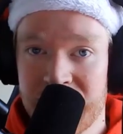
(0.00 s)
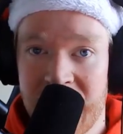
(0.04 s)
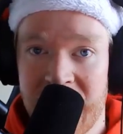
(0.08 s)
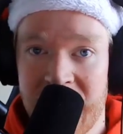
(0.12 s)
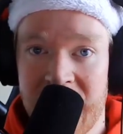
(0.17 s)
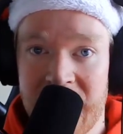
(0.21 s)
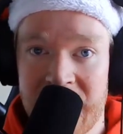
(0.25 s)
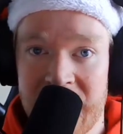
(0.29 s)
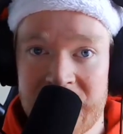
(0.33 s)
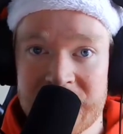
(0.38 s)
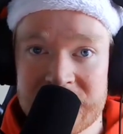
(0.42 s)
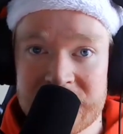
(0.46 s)

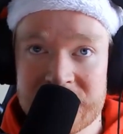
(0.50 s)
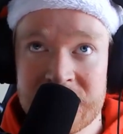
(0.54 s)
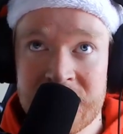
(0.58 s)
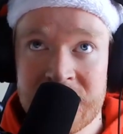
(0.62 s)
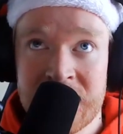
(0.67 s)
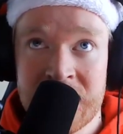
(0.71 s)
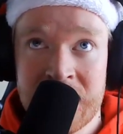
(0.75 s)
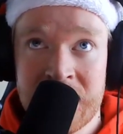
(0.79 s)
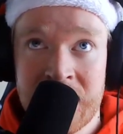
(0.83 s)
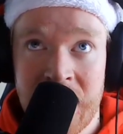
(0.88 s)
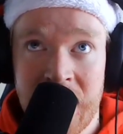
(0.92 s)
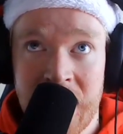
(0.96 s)
that as
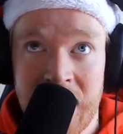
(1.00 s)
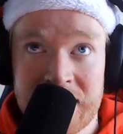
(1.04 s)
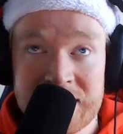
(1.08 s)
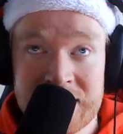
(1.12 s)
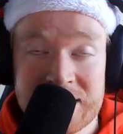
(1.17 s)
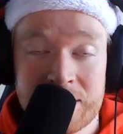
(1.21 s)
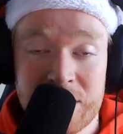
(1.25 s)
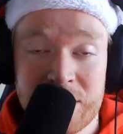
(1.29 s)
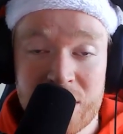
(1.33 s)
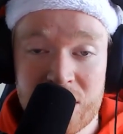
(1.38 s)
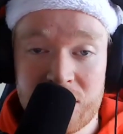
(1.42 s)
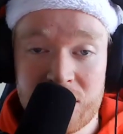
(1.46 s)

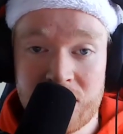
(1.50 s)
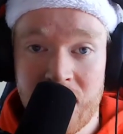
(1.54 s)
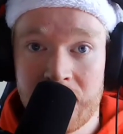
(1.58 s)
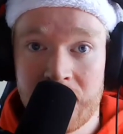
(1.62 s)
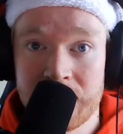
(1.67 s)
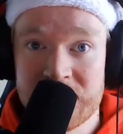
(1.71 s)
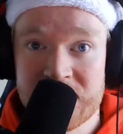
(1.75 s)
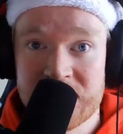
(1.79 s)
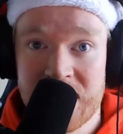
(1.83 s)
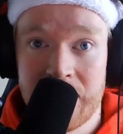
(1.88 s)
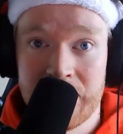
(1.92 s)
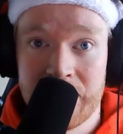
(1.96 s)
somebody who
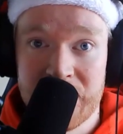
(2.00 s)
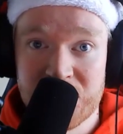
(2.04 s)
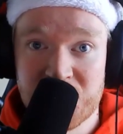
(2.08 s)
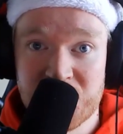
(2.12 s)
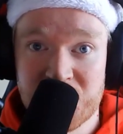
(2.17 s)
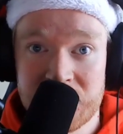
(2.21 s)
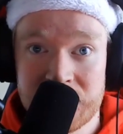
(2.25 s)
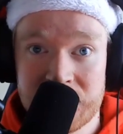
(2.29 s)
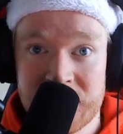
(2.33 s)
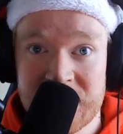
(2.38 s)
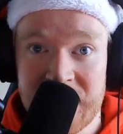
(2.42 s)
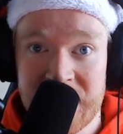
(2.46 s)
comes down the
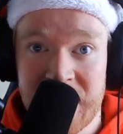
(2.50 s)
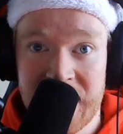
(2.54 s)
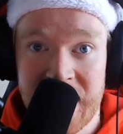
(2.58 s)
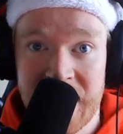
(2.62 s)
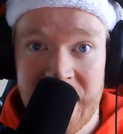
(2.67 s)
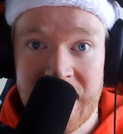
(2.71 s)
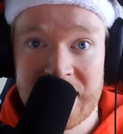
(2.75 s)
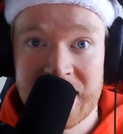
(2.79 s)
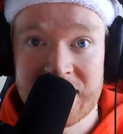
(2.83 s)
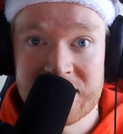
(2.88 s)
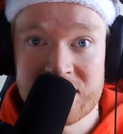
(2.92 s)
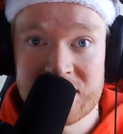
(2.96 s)
chimney and
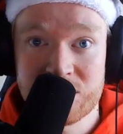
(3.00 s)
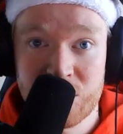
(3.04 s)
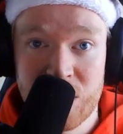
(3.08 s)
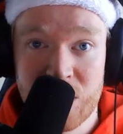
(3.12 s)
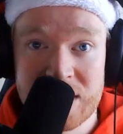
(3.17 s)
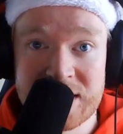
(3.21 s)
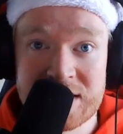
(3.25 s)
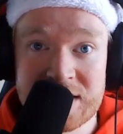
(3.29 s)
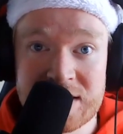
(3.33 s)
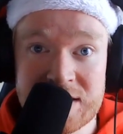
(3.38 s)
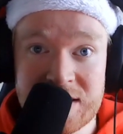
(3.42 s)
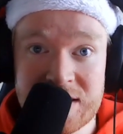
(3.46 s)
hands
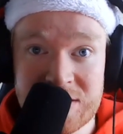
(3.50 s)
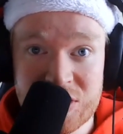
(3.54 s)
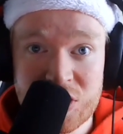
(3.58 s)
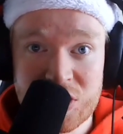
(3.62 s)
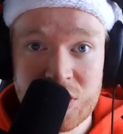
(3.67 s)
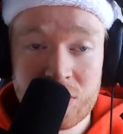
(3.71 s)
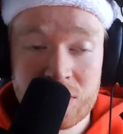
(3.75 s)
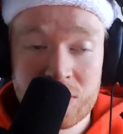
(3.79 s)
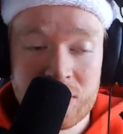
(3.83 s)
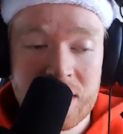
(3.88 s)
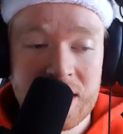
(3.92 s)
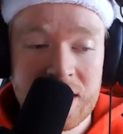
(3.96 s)
presents to
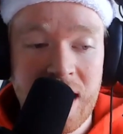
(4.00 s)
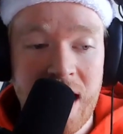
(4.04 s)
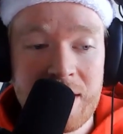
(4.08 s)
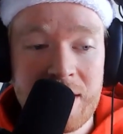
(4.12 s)
children.